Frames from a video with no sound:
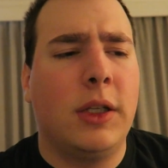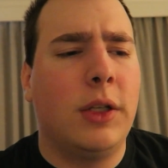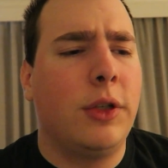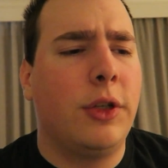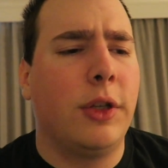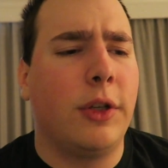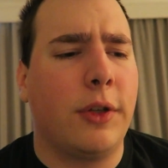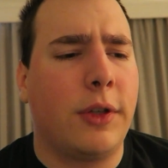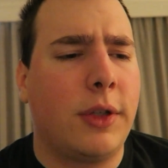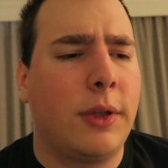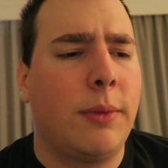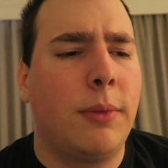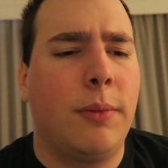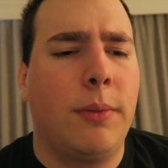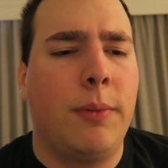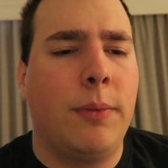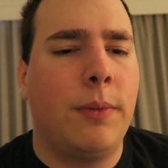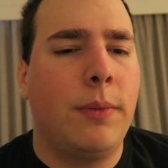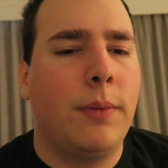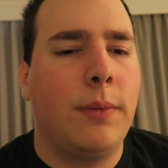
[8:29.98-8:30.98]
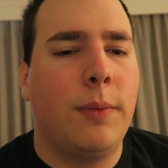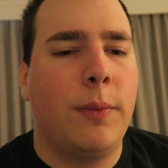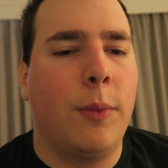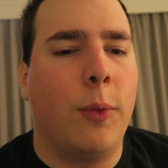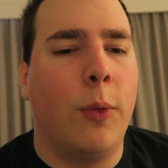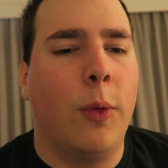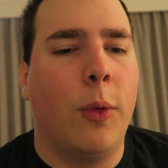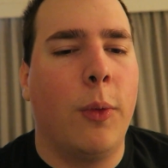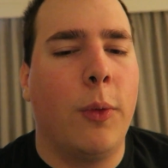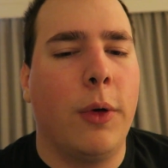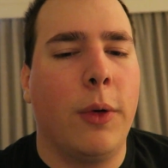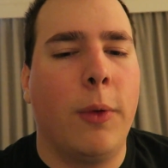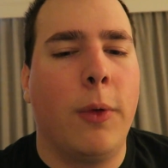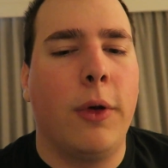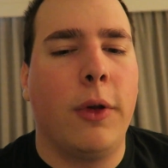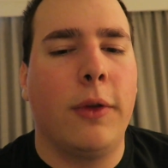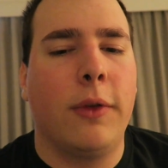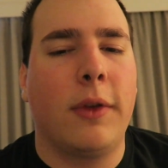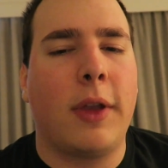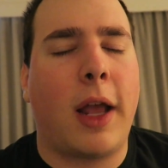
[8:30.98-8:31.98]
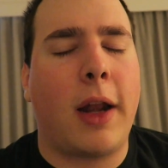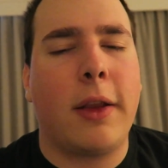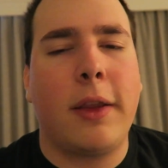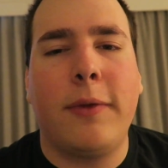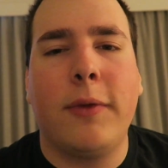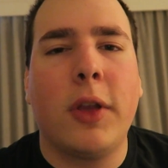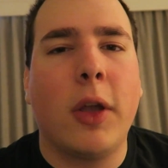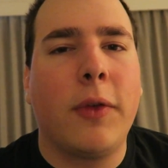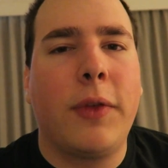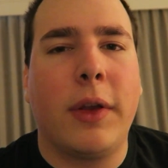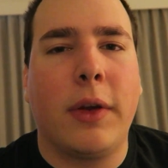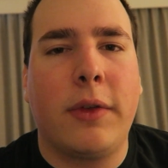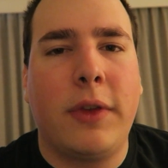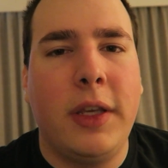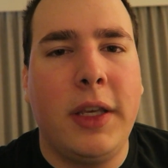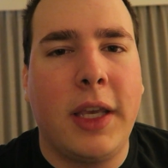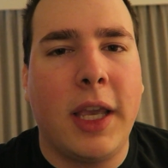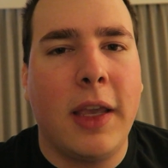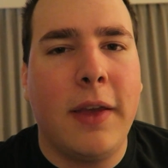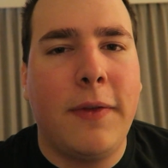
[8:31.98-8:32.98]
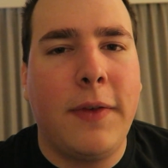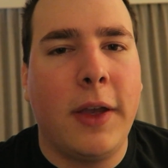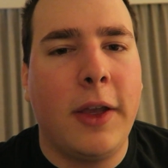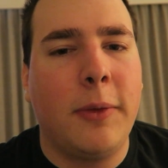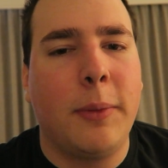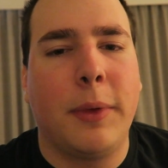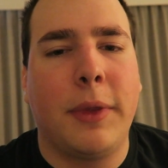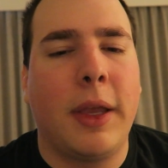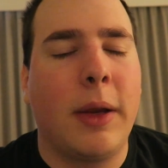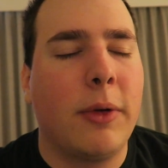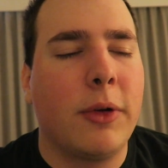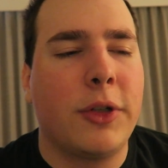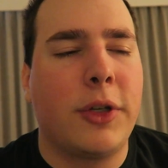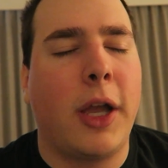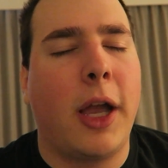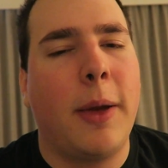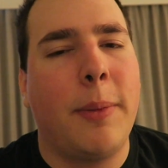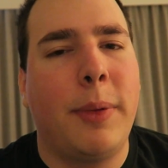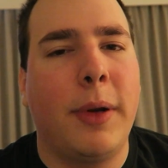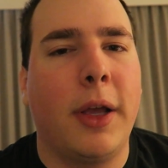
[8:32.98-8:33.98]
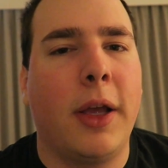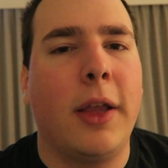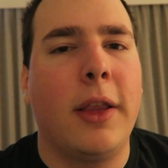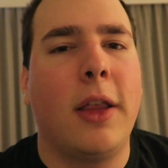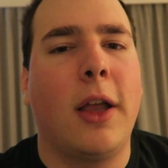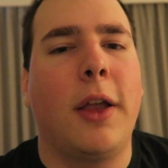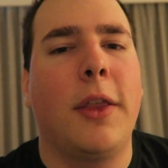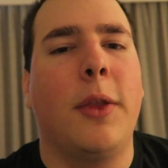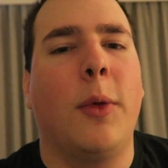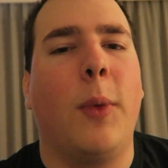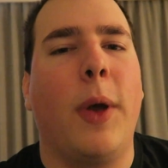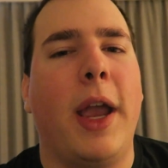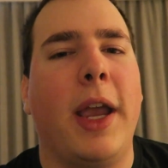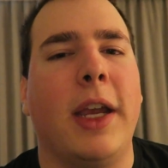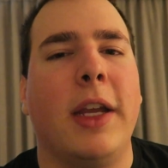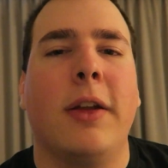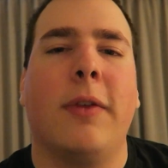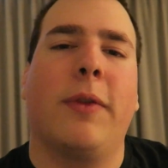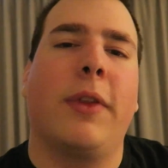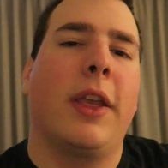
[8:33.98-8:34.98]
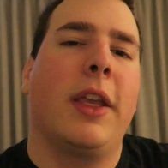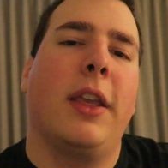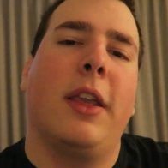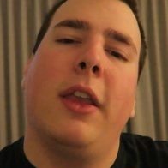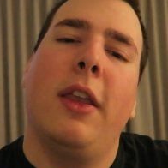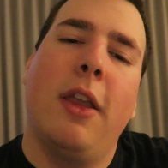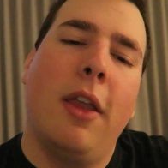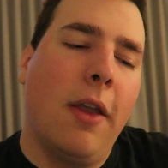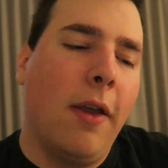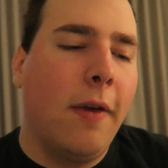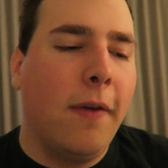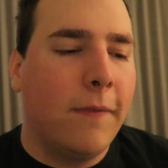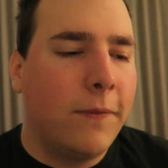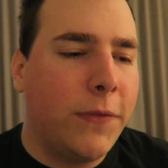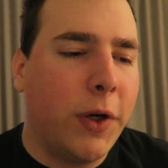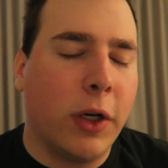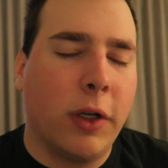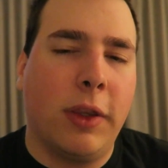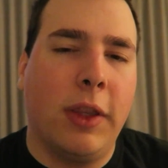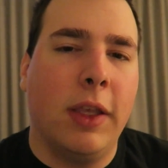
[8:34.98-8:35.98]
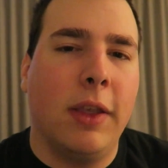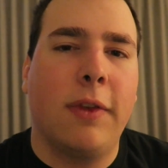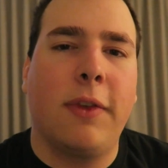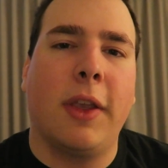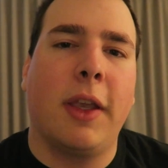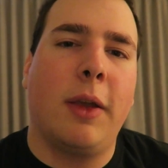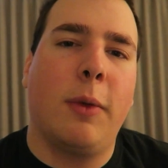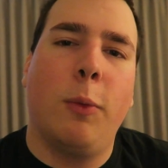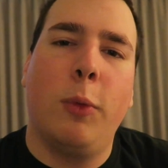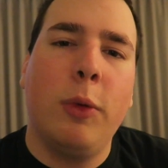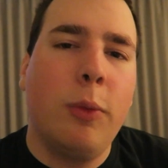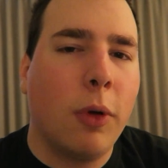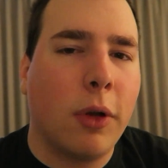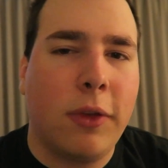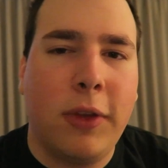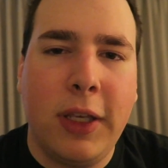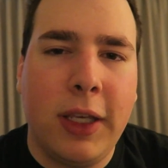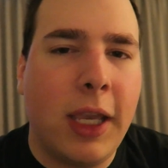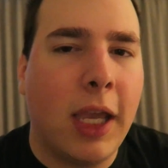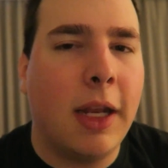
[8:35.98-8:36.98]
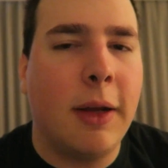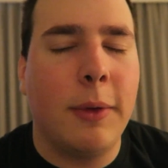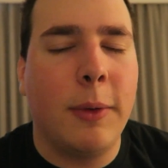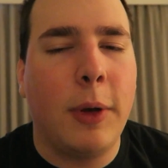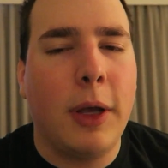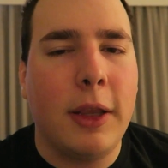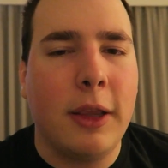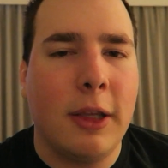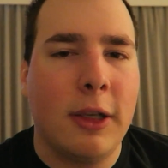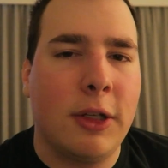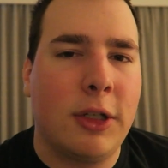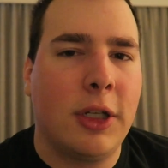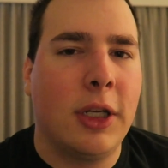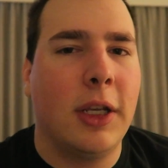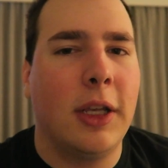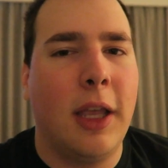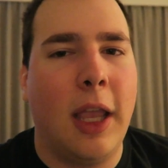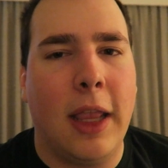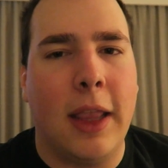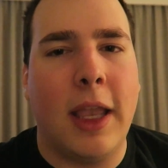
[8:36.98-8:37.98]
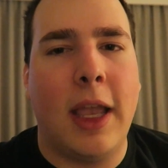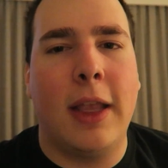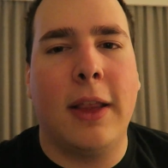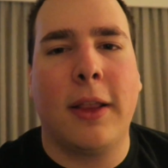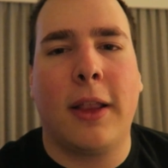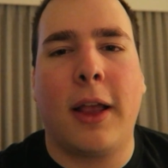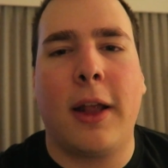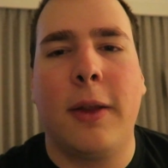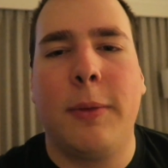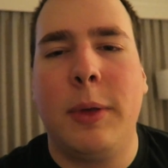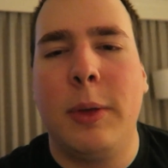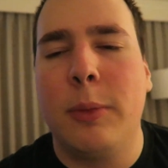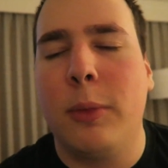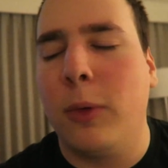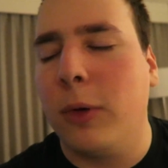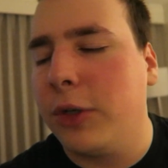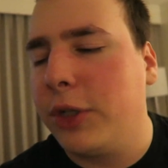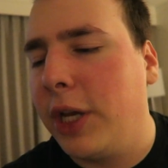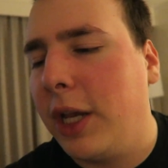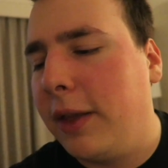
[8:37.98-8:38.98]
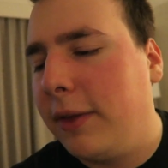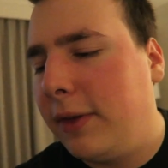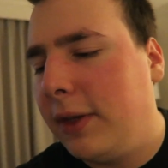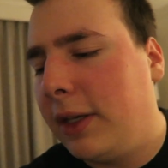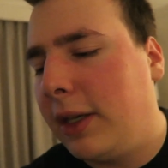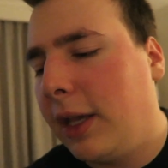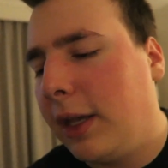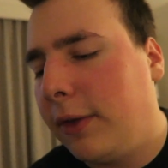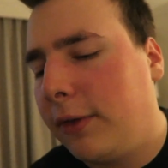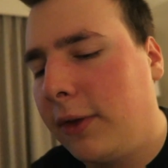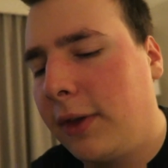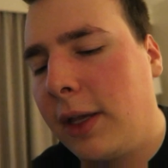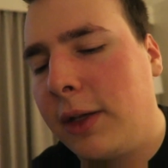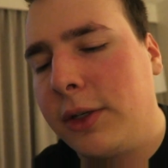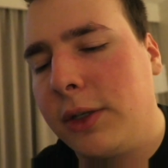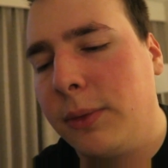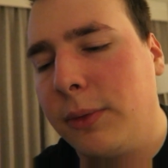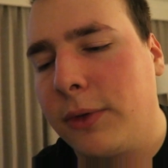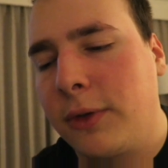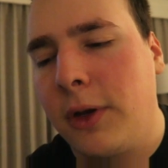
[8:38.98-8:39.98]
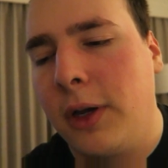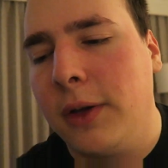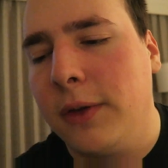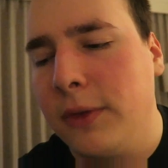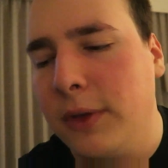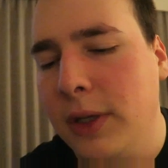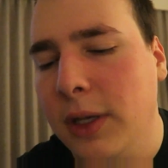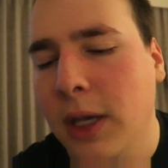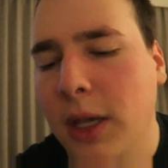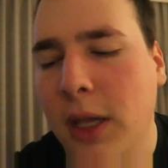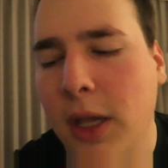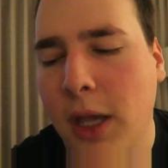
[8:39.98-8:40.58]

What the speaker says: just was, I don't even know if they were TK fans, but they were just hopping on the wagon of like, fuck this, like, we want TK to win this shit, and a lot of people were chanting TK, so that shit was crazy.